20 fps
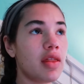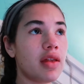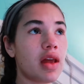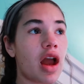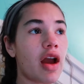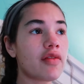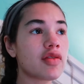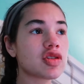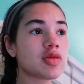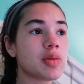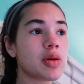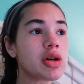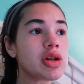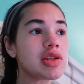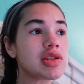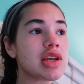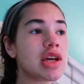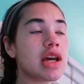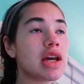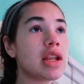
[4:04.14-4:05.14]
the average
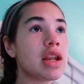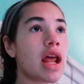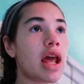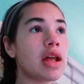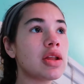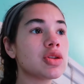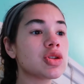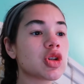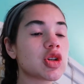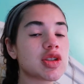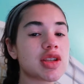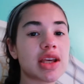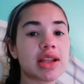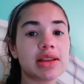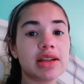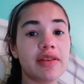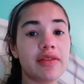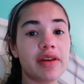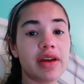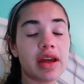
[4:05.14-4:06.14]
person and just like
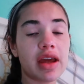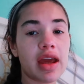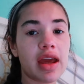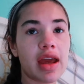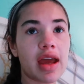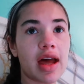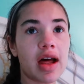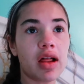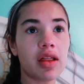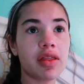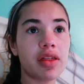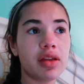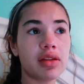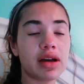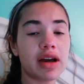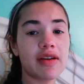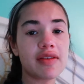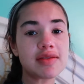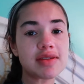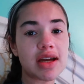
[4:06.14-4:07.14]
living a healthy
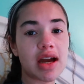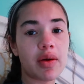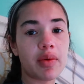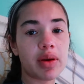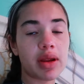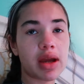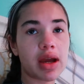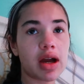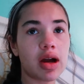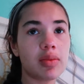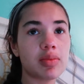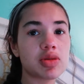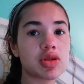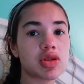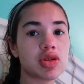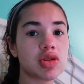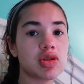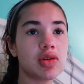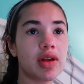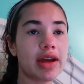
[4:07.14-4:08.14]
lifestyle when it
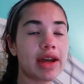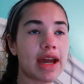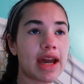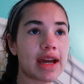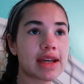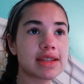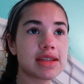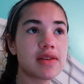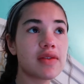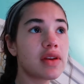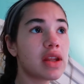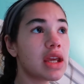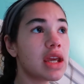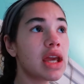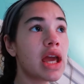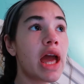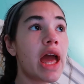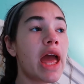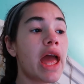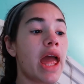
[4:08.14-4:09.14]
comes to like
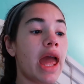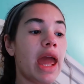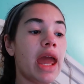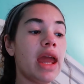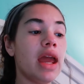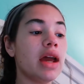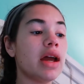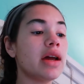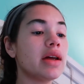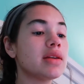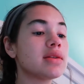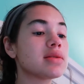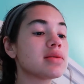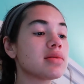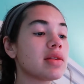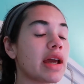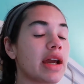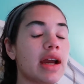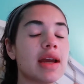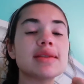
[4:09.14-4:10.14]
activity and
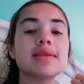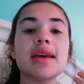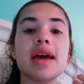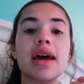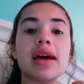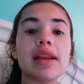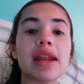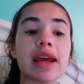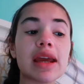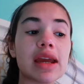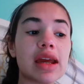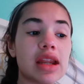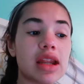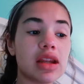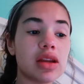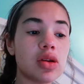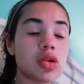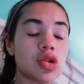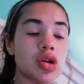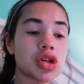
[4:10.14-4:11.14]
like I said like
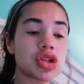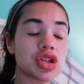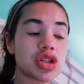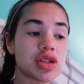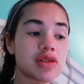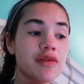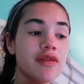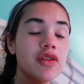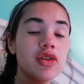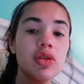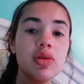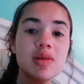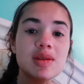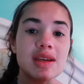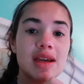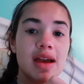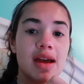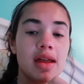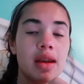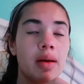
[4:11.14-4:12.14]
getting nutritious
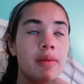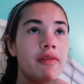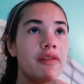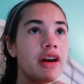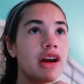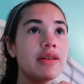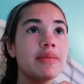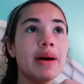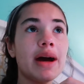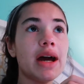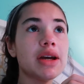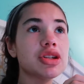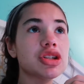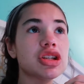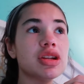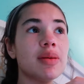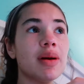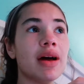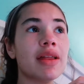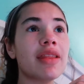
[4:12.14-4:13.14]
foods in I'm very
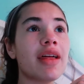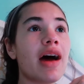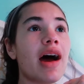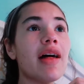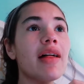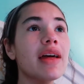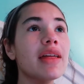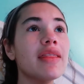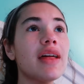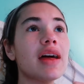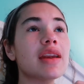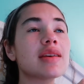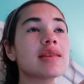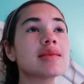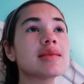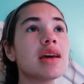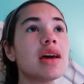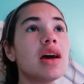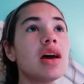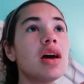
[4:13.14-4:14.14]
passionate about that like that
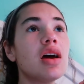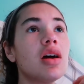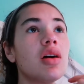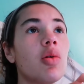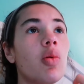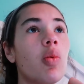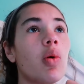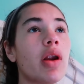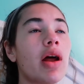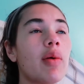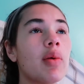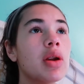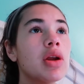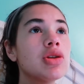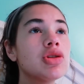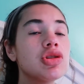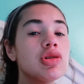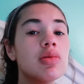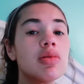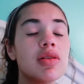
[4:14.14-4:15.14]
is what I want
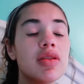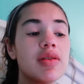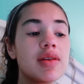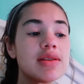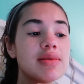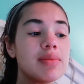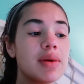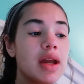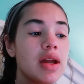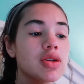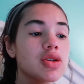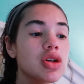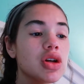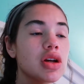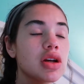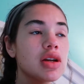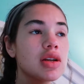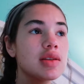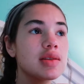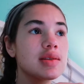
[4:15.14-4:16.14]
to do with this
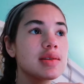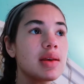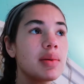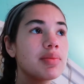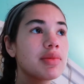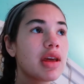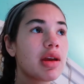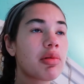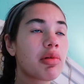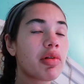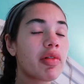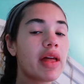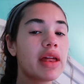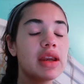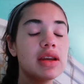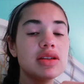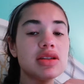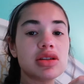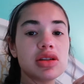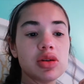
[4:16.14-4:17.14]
major is something
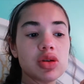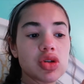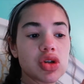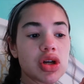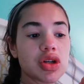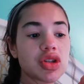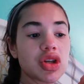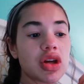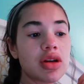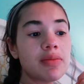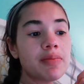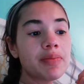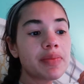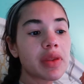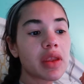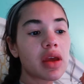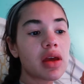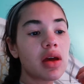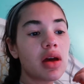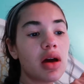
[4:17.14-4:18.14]
related to nutrition
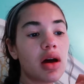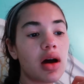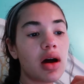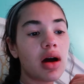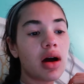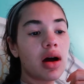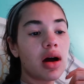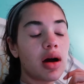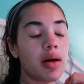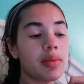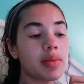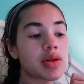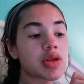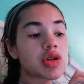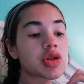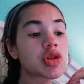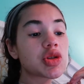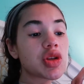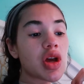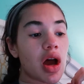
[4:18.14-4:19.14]
um
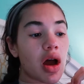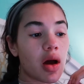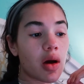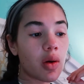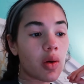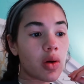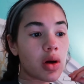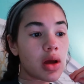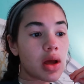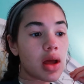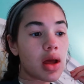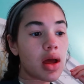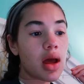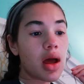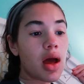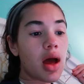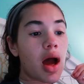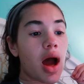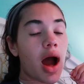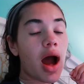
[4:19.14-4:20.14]
so
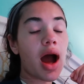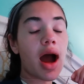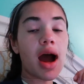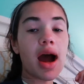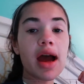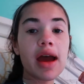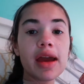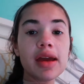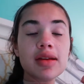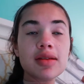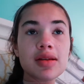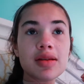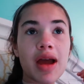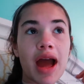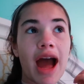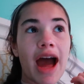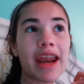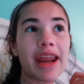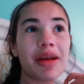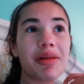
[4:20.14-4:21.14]
I
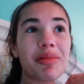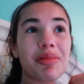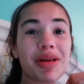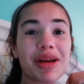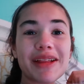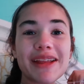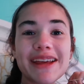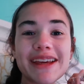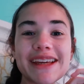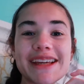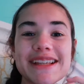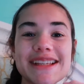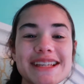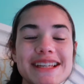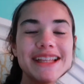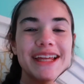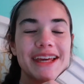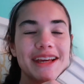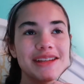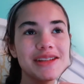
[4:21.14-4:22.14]
had a really
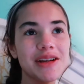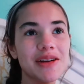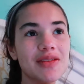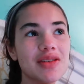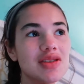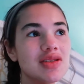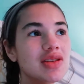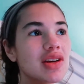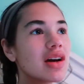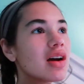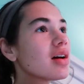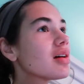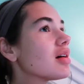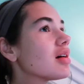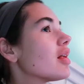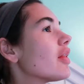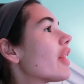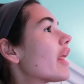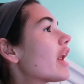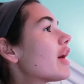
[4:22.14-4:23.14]
easy like service
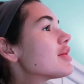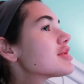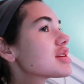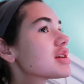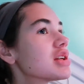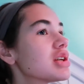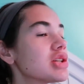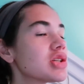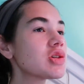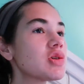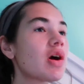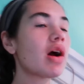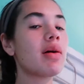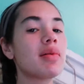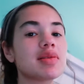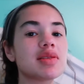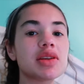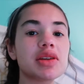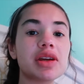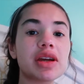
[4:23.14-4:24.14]
that I was gonna do I
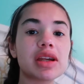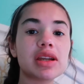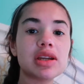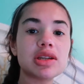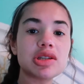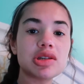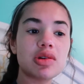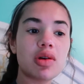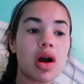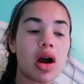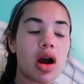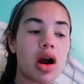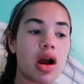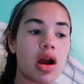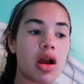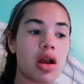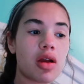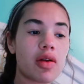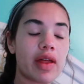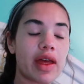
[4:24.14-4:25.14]
was literally gonna do
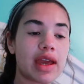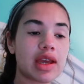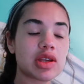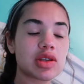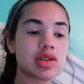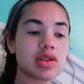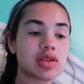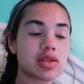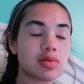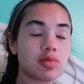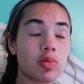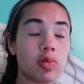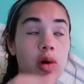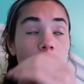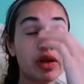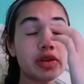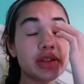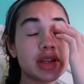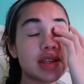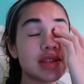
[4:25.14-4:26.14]
our like
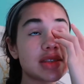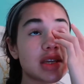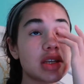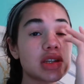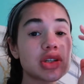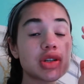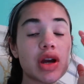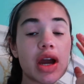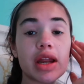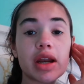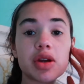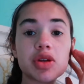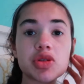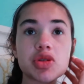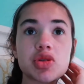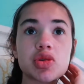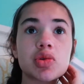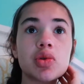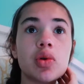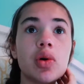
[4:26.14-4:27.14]
wellness center at our
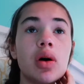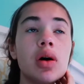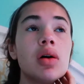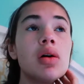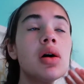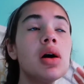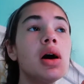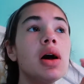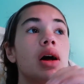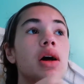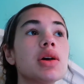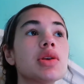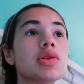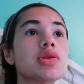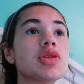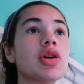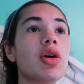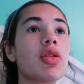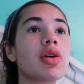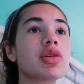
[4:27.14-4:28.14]
school.
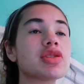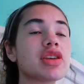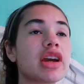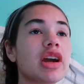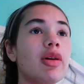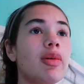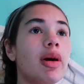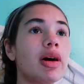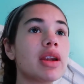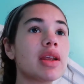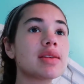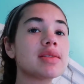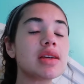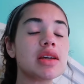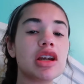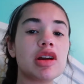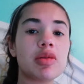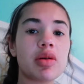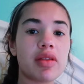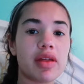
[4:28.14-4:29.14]
So there's like a wellness
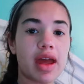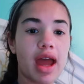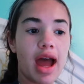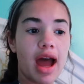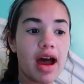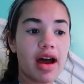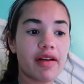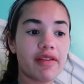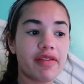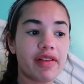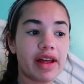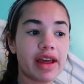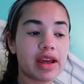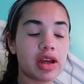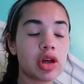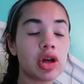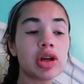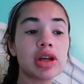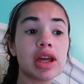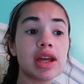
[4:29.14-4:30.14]
center where they have
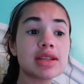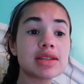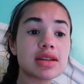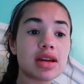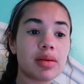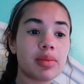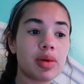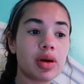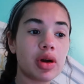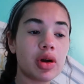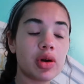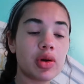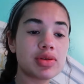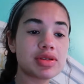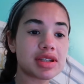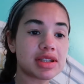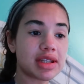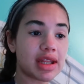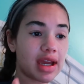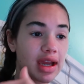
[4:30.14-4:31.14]
like cooking
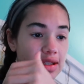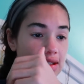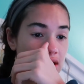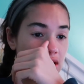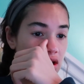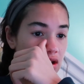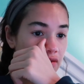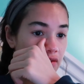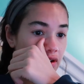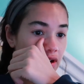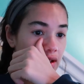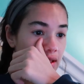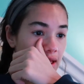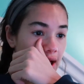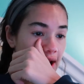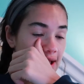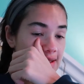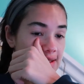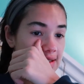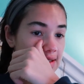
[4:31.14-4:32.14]
demos and like a ton of different
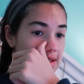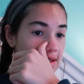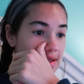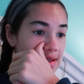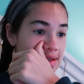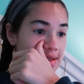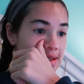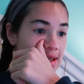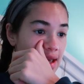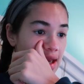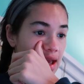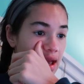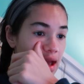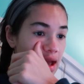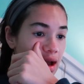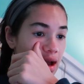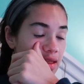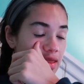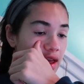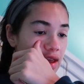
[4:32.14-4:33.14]
classes
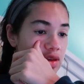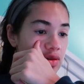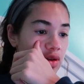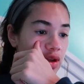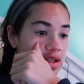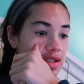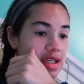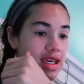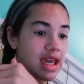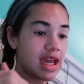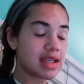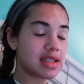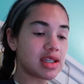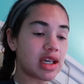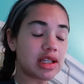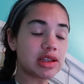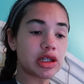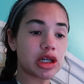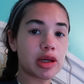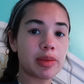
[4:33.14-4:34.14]
that you can take
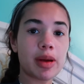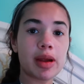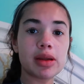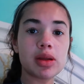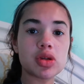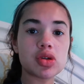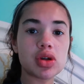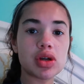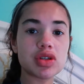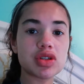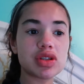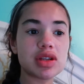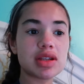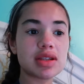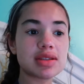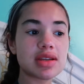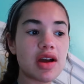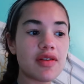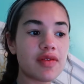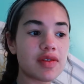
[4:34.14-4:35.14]
to like learn about nutrition
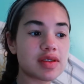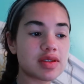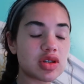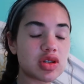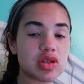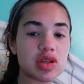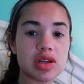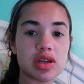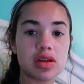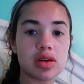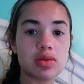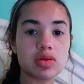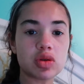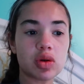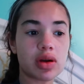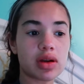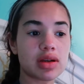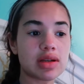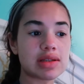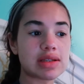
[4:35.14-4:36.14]
and stuff. It's just a huge
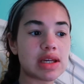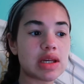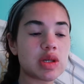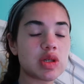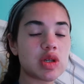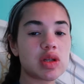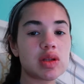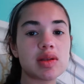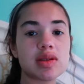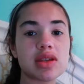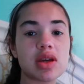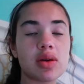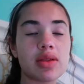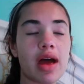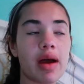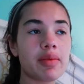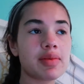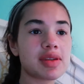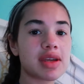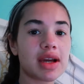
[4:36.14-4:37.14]
organization, so
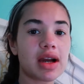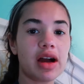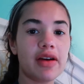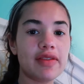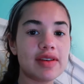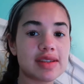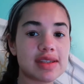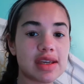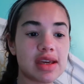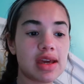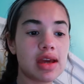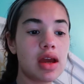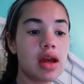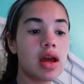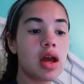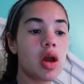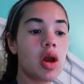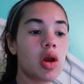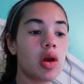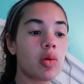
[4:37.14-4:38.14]
that was like obviously
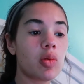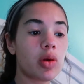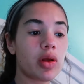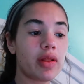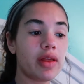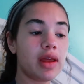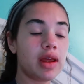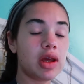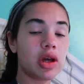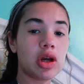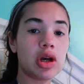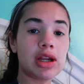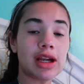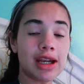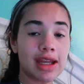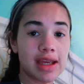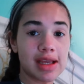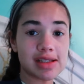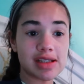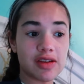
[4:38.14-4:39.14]
really good
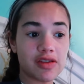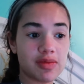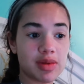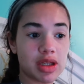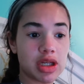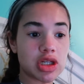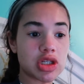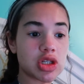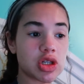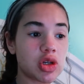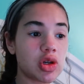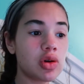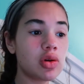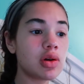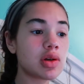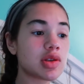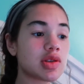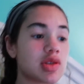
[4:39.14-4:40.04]
and easy for me to do.